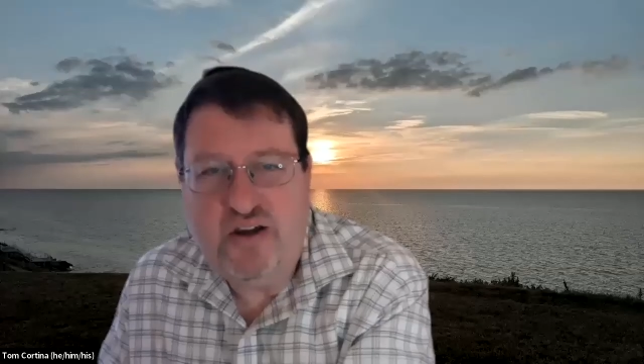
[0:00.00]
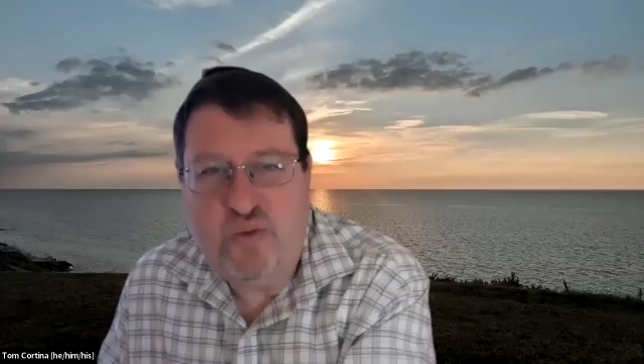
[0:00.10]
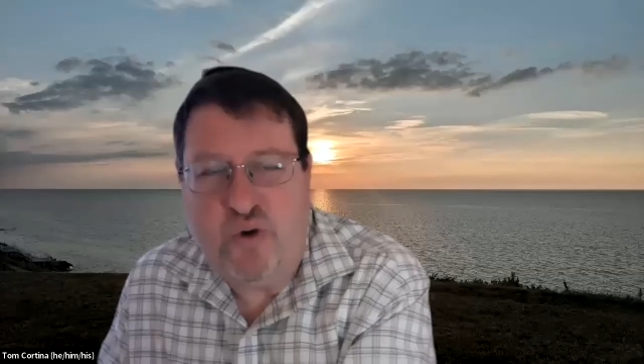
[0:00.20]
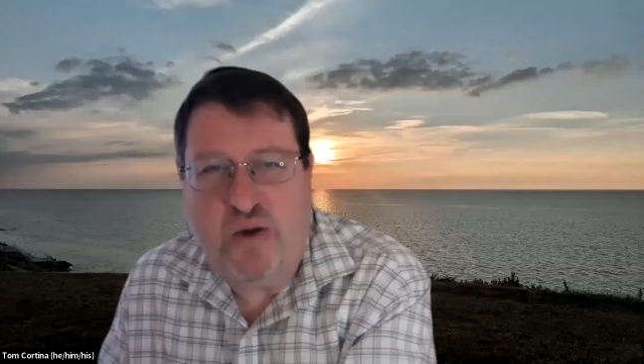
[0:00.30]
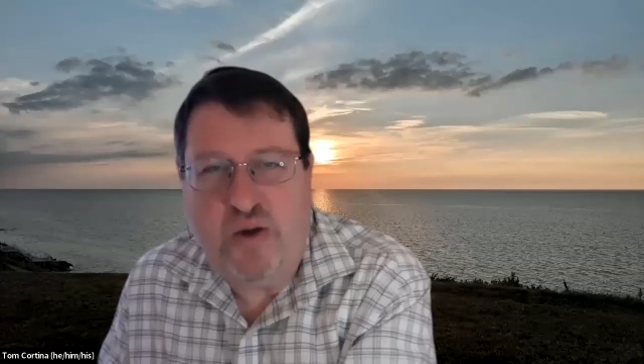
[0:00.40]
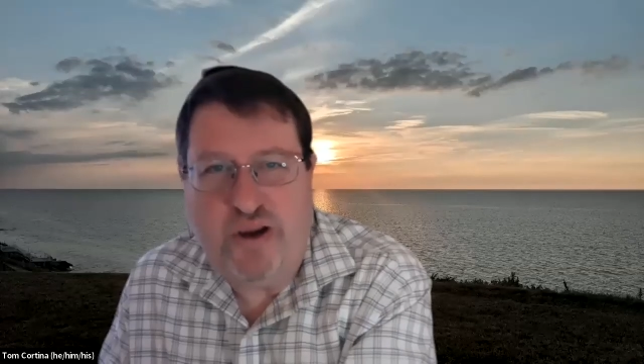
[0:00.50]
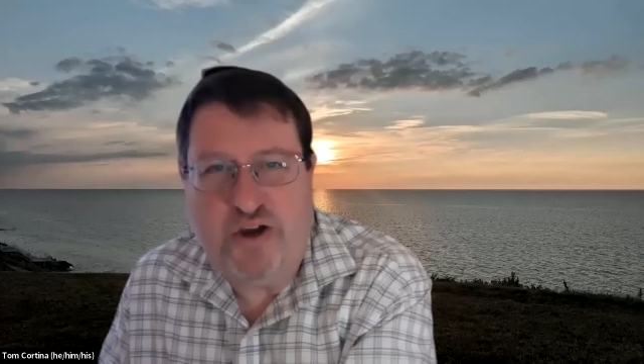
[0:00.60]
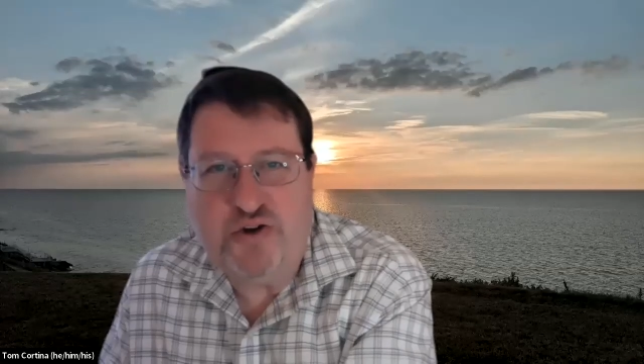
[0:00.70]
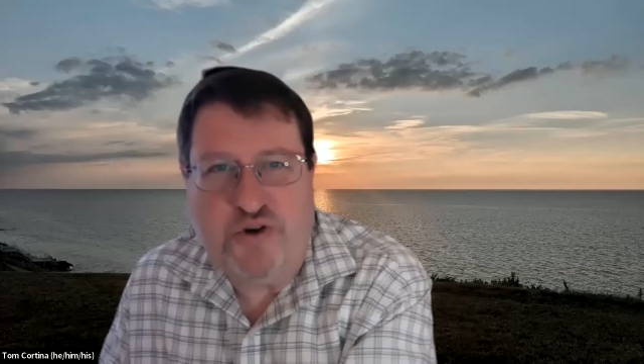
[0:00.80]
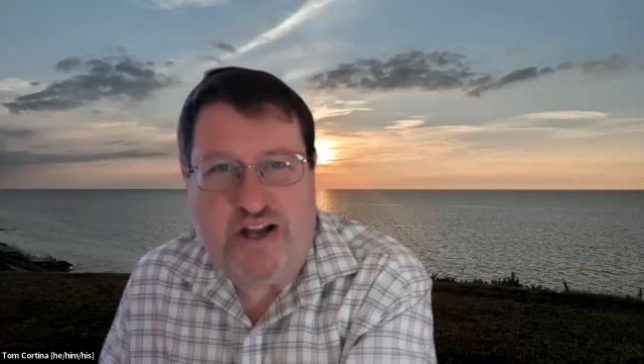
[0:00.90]
why we
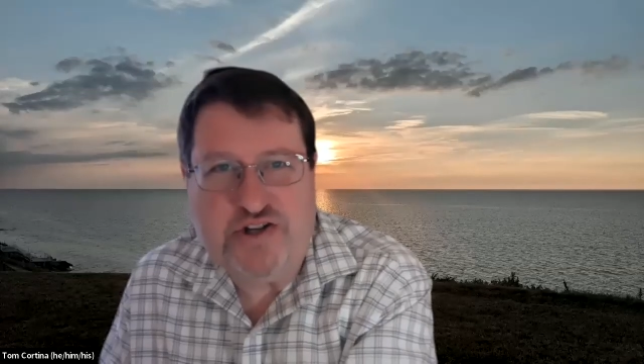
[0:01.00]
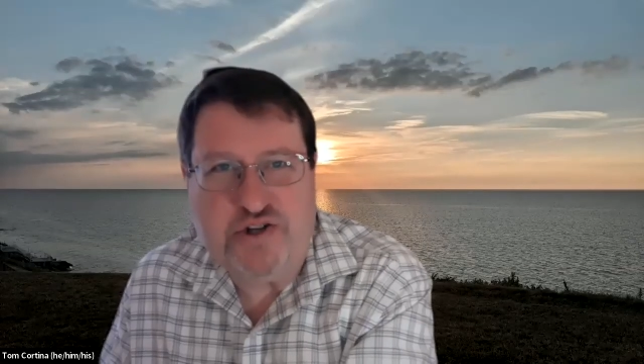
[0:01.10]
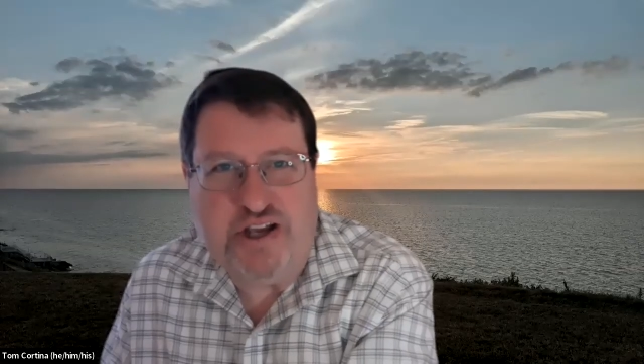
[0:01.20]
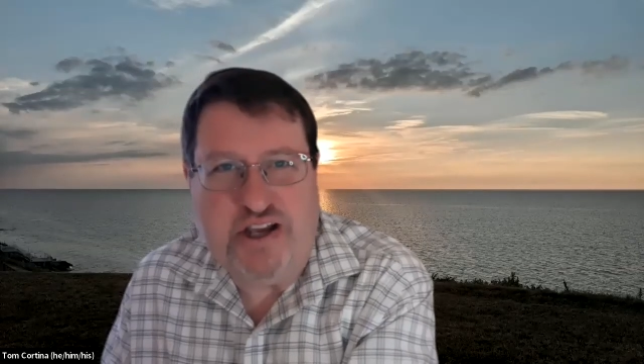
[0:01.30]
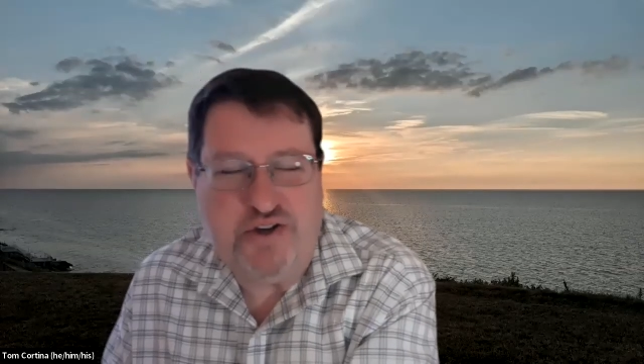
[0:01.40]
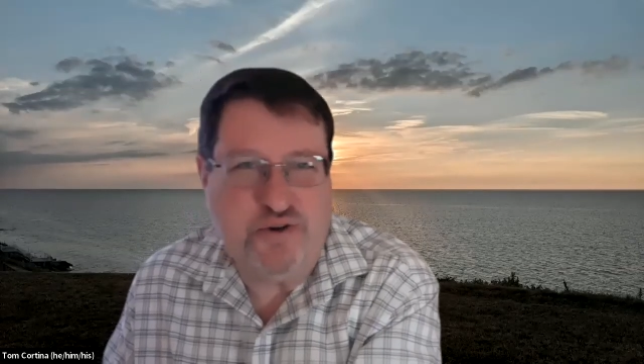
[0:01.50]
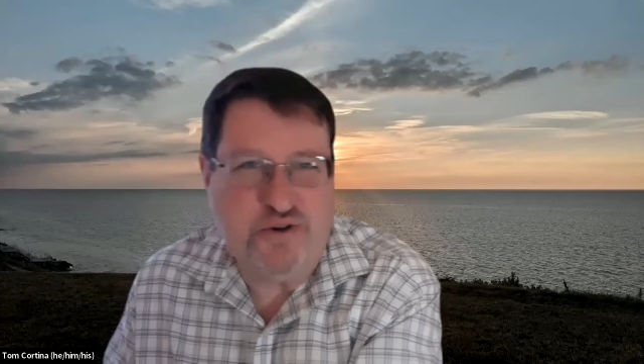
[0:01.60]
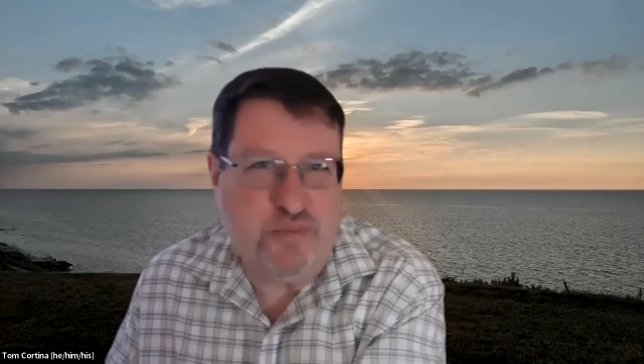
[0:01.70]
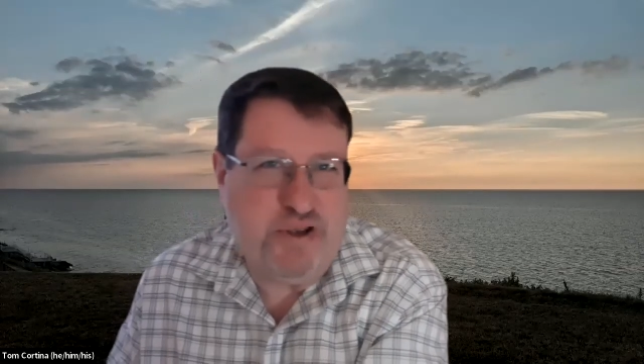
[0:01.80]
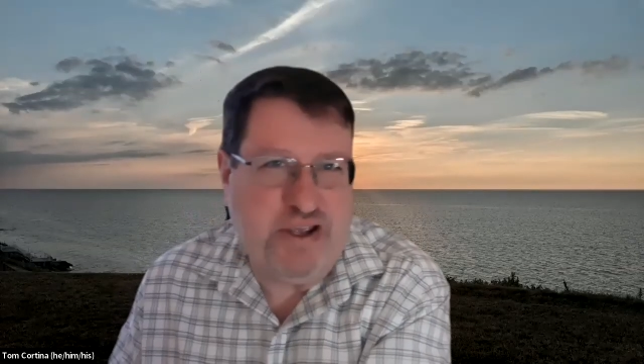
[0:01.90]
congratulated you at
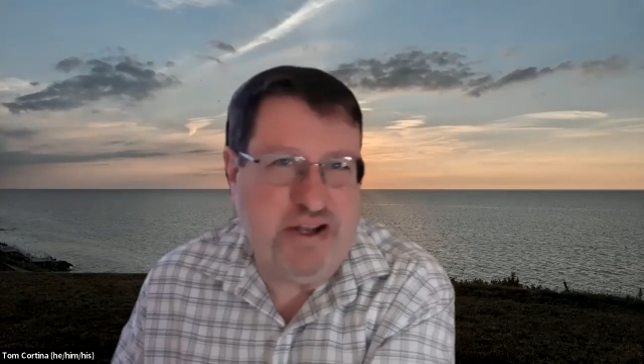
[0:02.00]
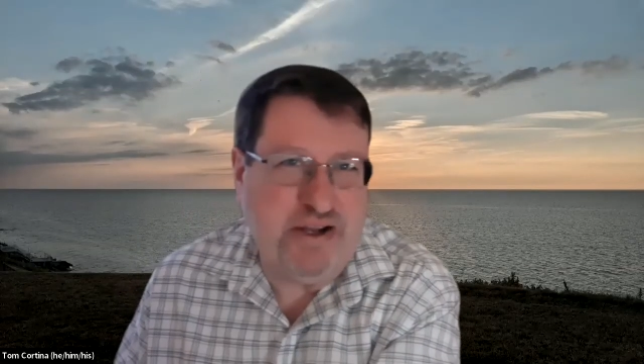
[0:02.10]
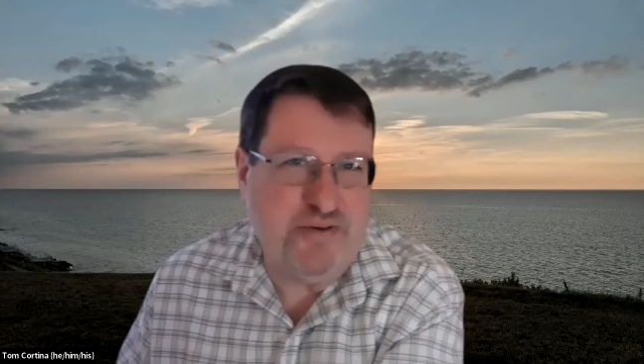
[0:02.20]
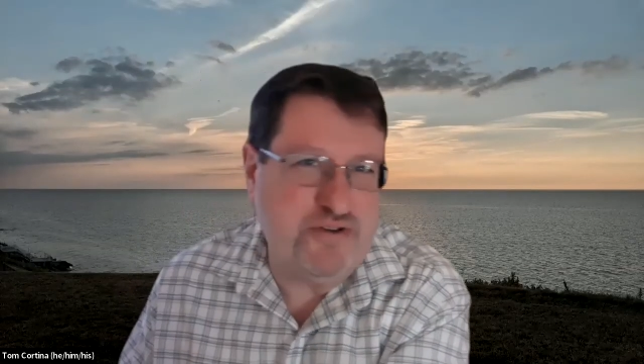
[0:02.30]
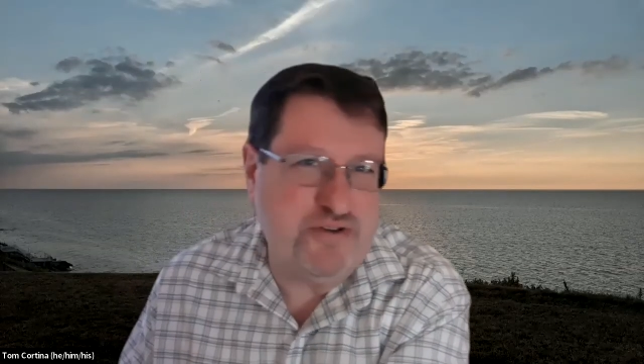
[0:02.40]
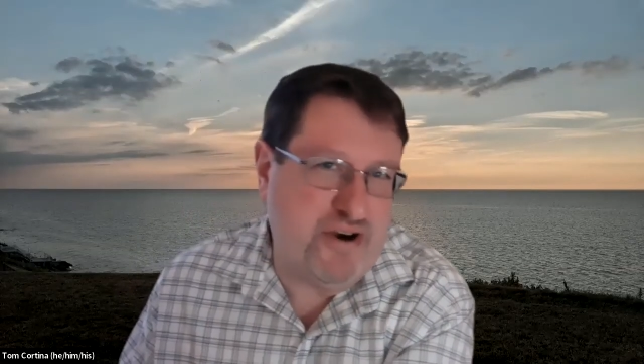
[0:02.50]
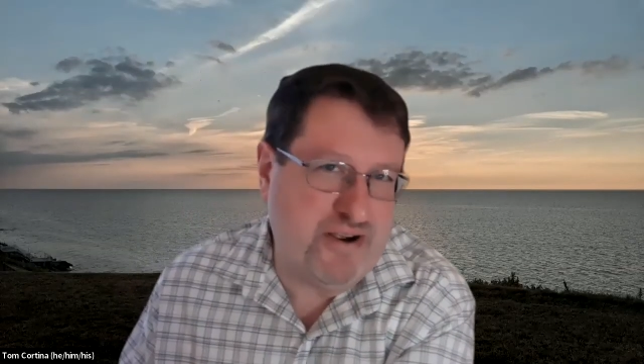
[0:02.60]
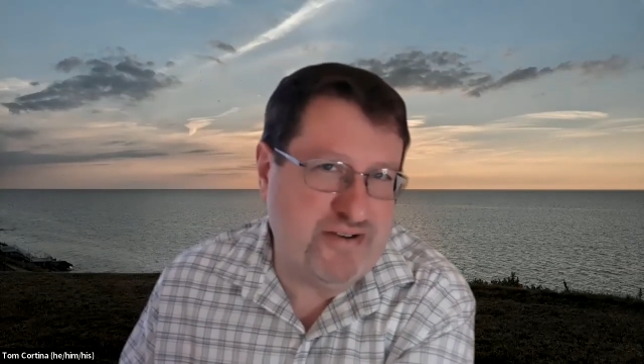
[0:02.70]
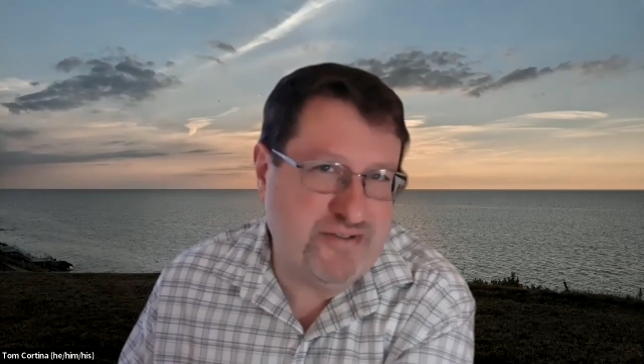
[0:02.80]
the beginning of the talk.